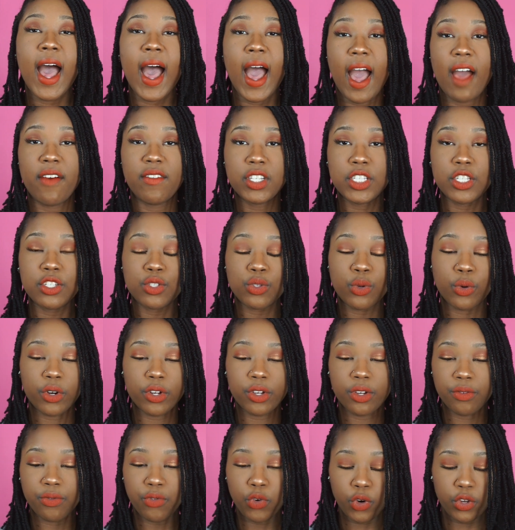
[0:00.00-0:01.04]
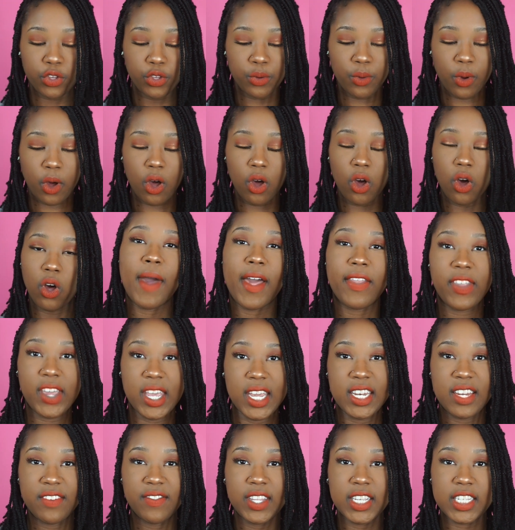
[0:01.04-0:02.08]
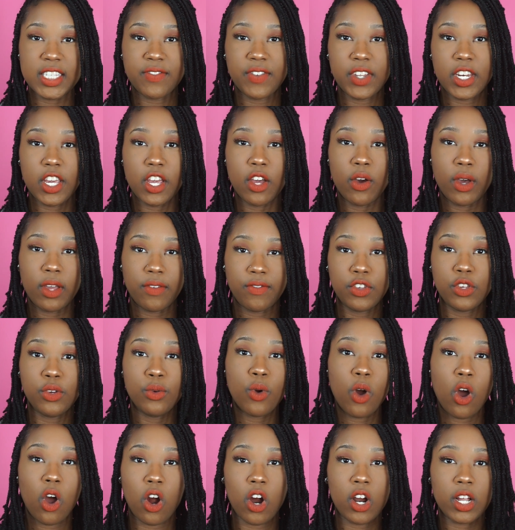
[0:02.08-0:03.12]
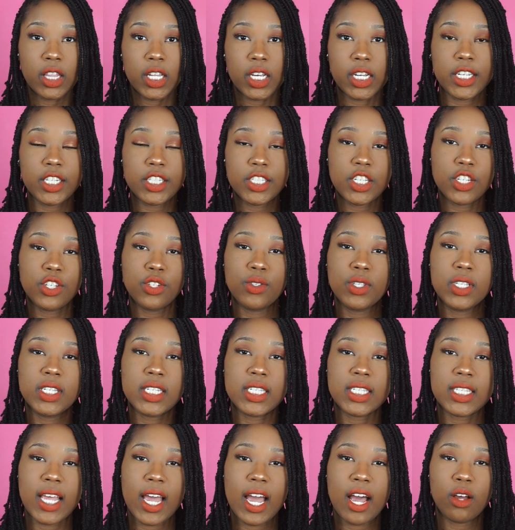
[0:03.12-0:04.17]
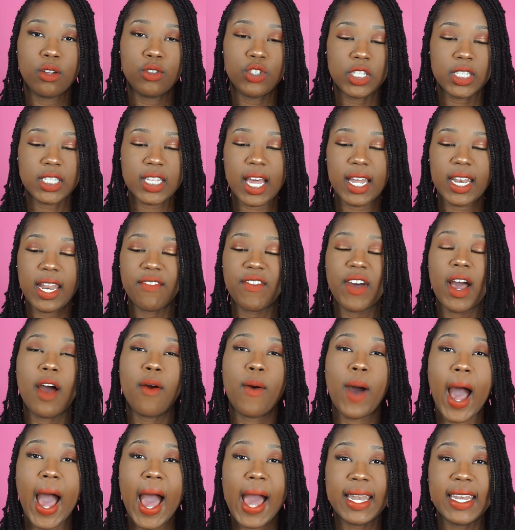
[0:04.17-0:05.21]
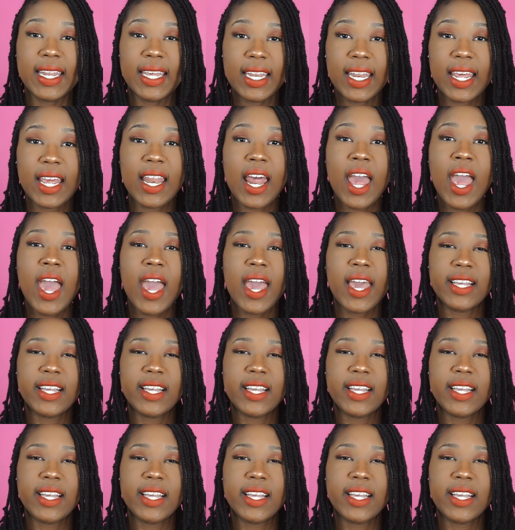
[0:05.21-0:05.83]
I have a tutorial for you all at the end of this video if you are looking to do this style, just kind of how I did it.